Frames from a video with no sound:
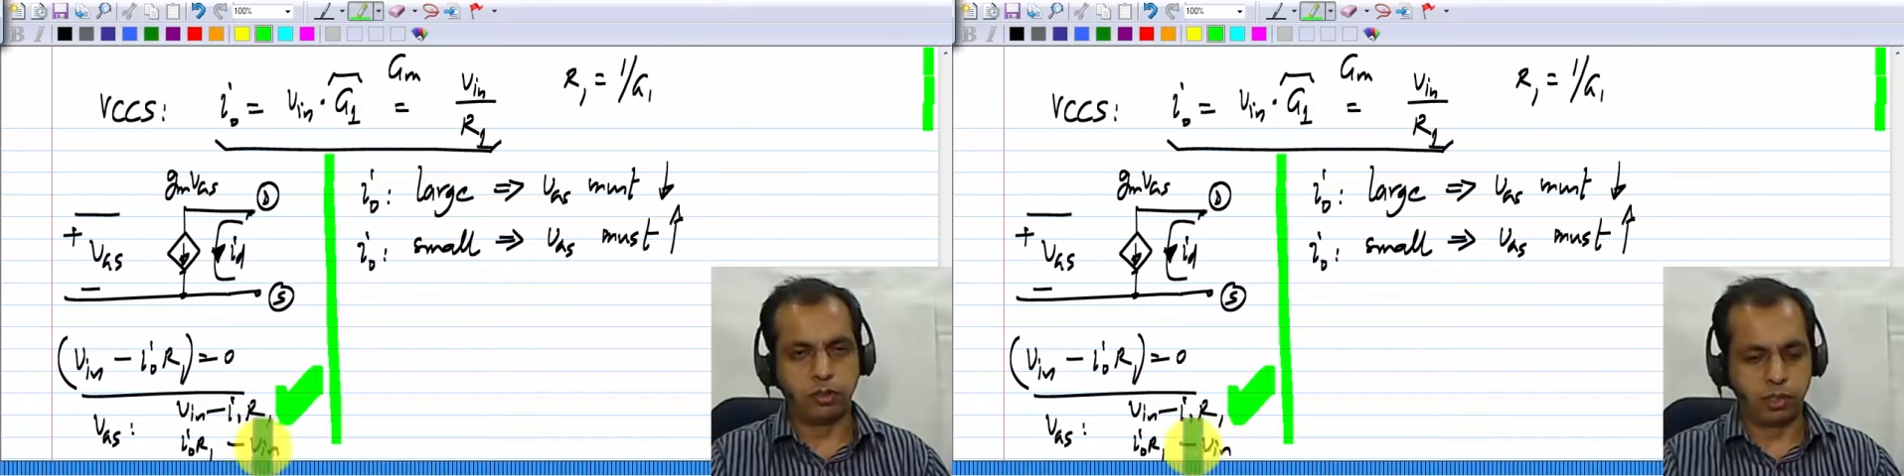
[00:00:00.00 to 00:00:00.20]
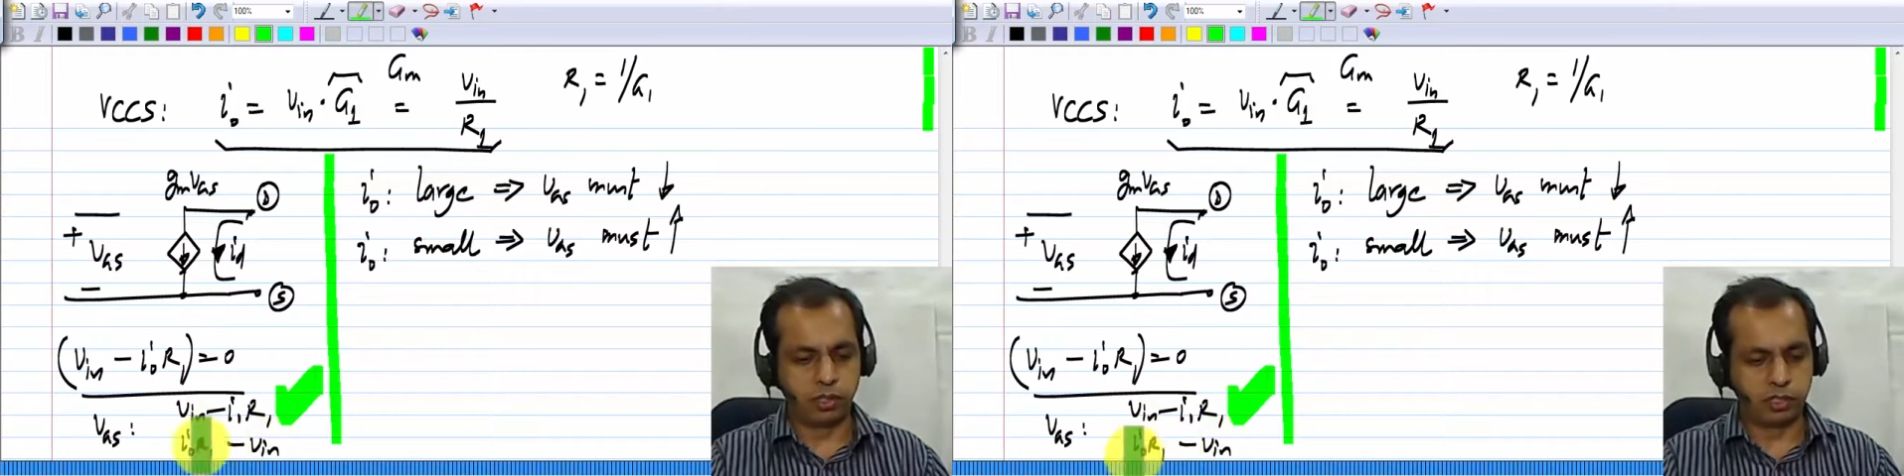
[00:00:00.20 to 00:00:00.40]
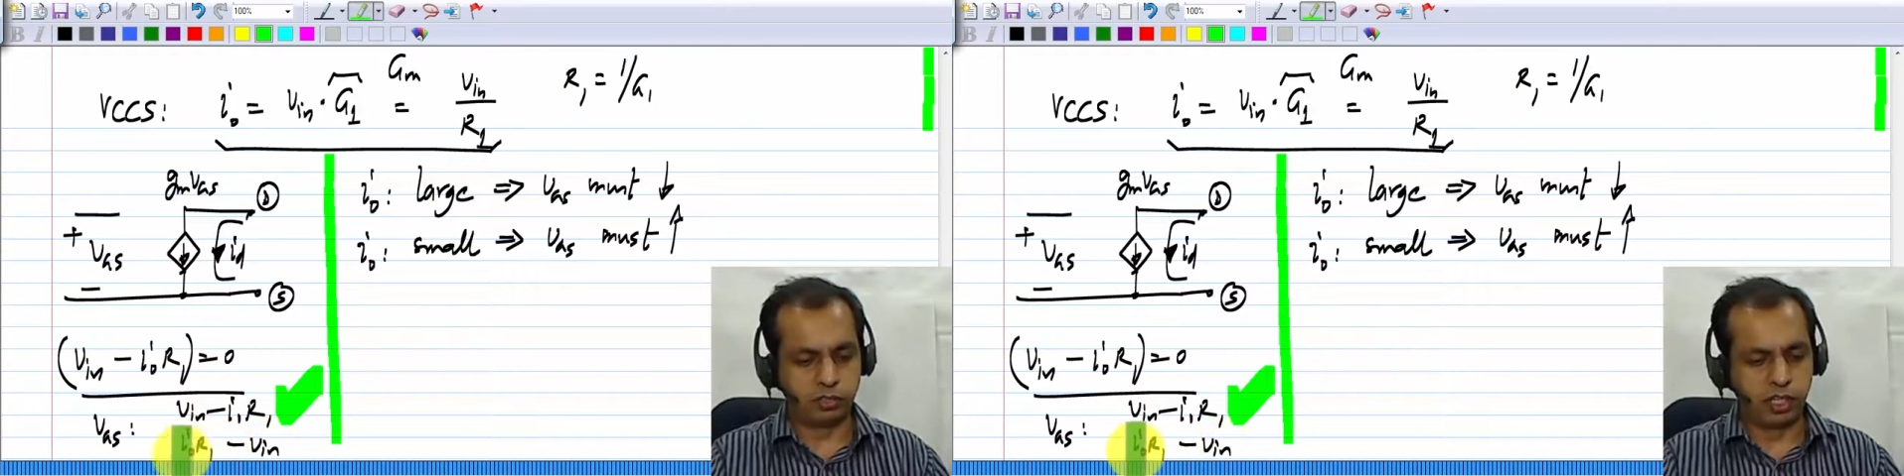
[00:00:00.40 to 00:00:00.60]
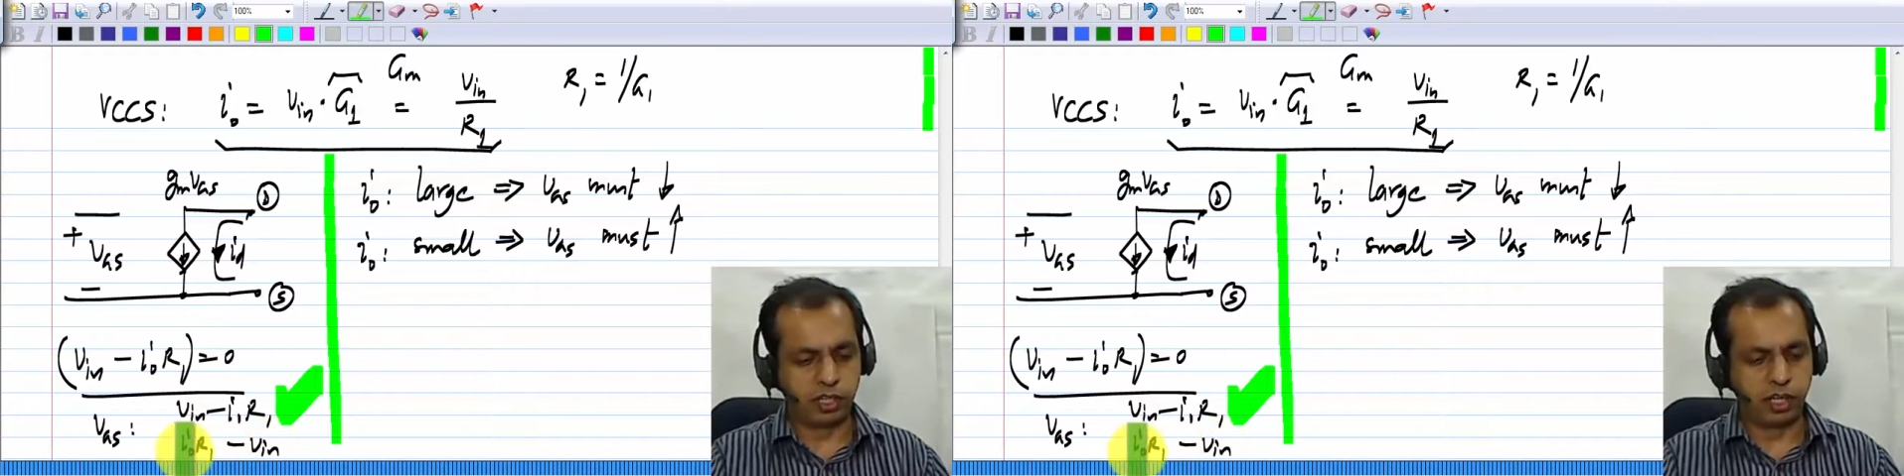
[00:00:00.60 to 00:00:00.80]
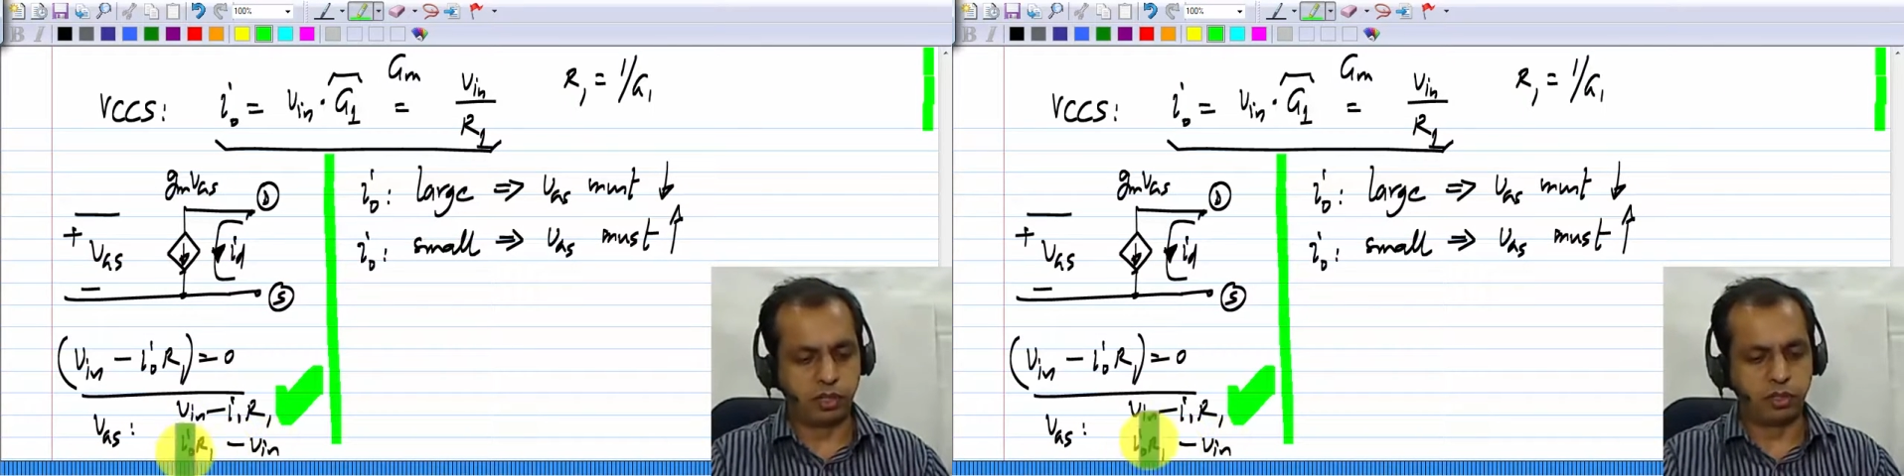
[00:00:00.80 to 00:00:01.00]
because if then
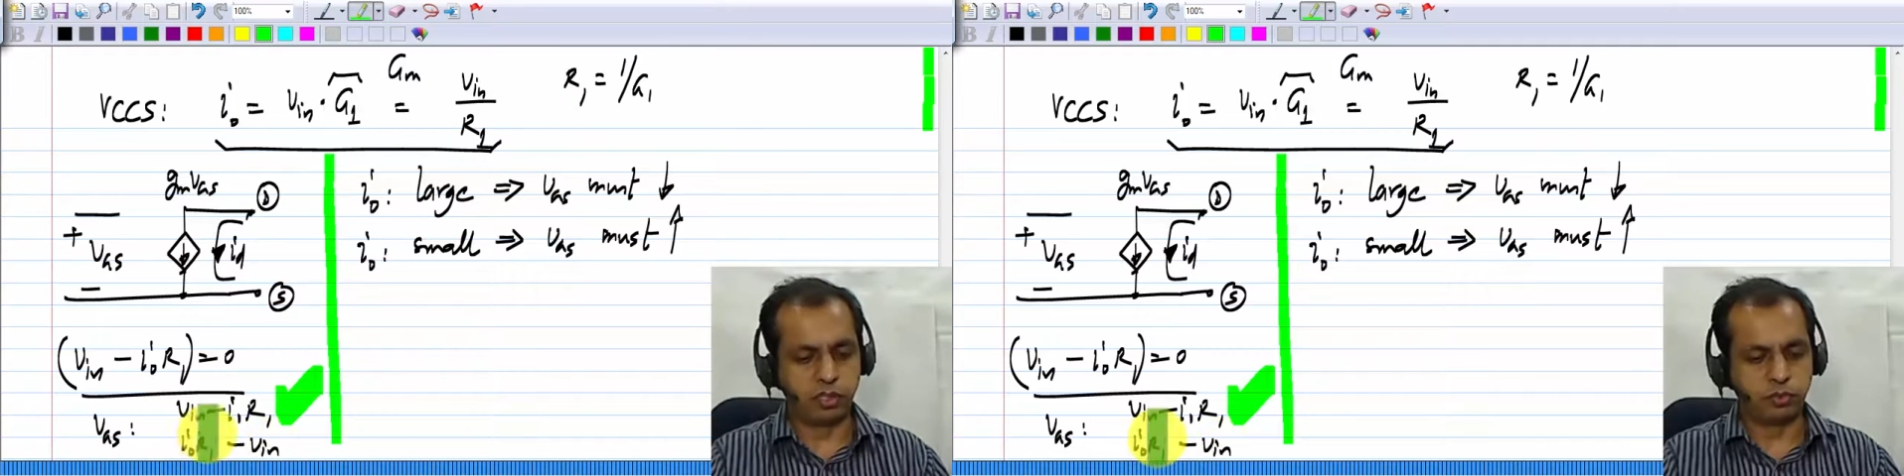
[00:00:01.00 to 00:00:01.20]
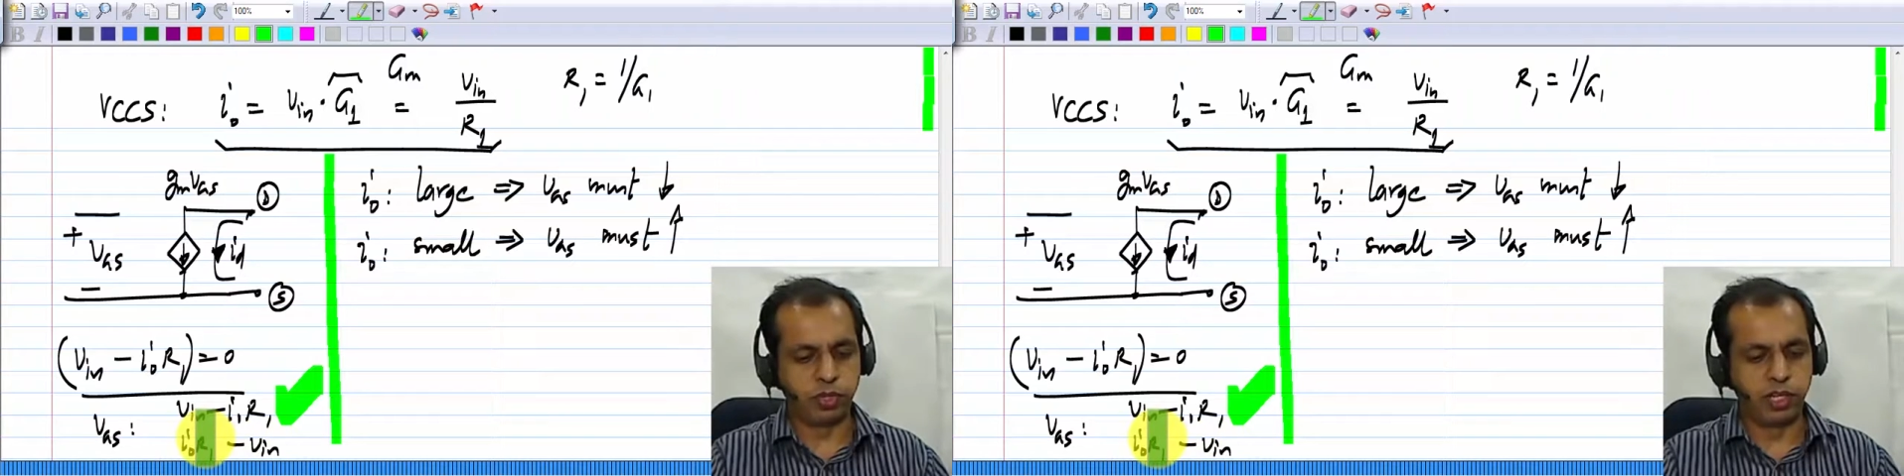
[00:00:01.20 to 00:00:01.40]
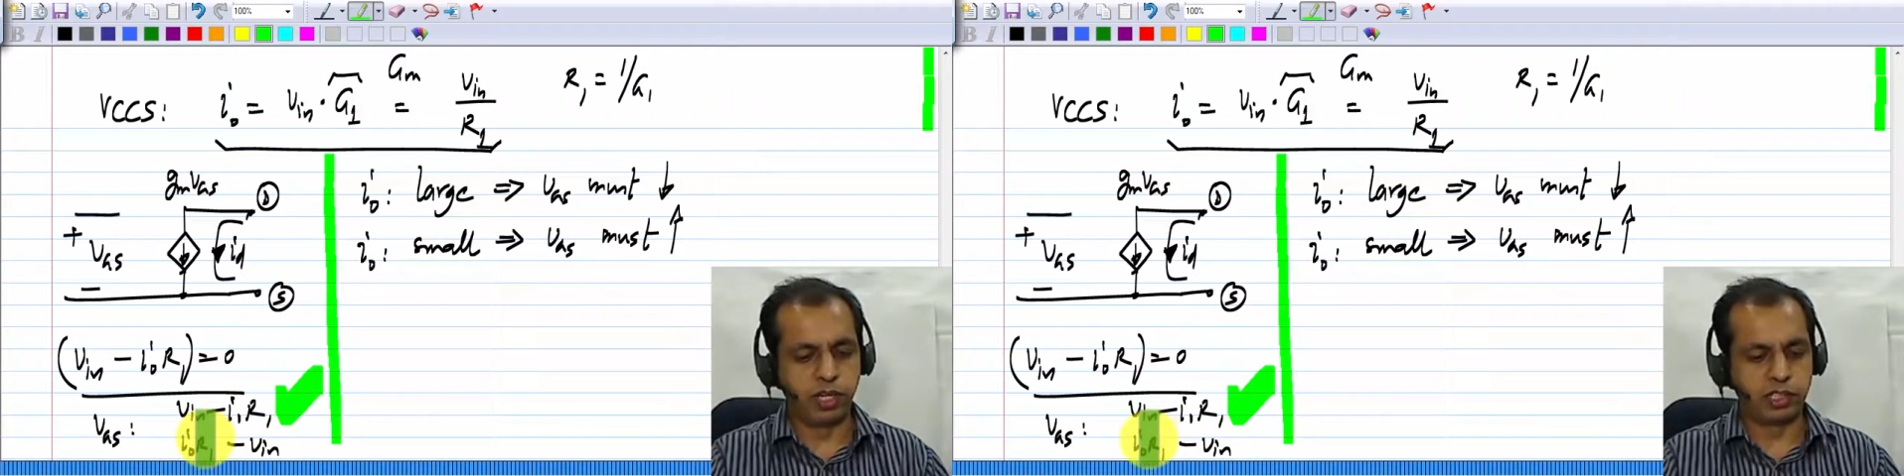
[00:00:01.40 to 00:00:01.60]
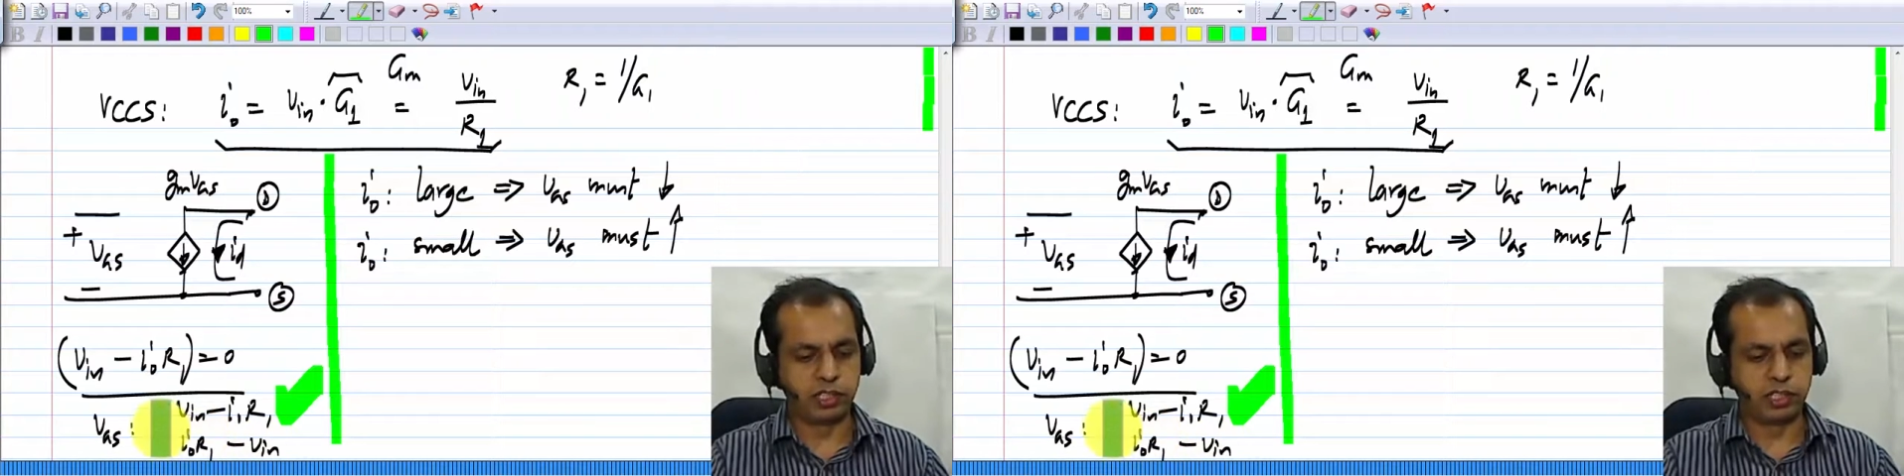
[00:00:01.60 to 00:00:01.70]
I naught is very large,